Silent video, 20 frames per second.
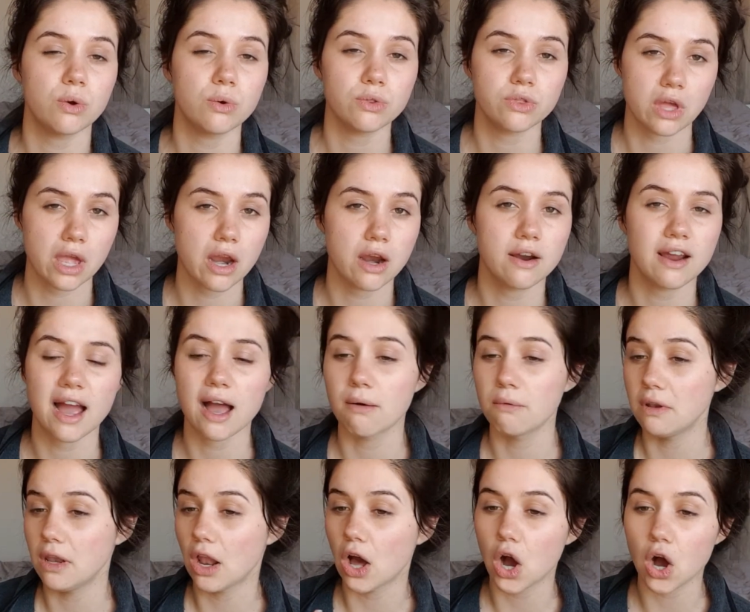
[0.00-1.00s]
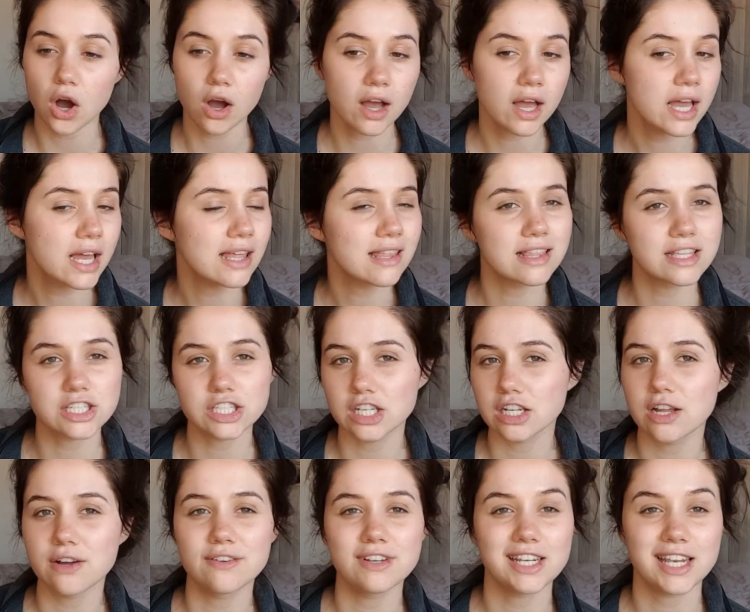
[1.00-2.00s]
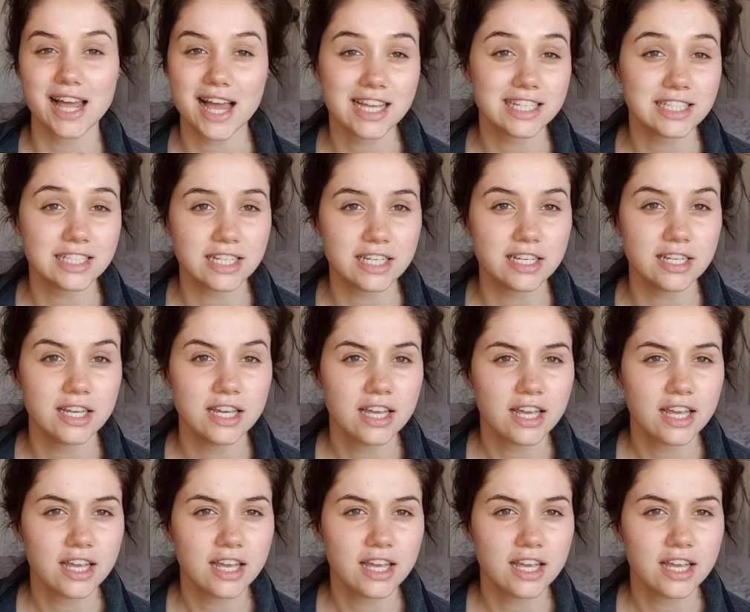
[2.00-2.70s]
there how long this glow lasted,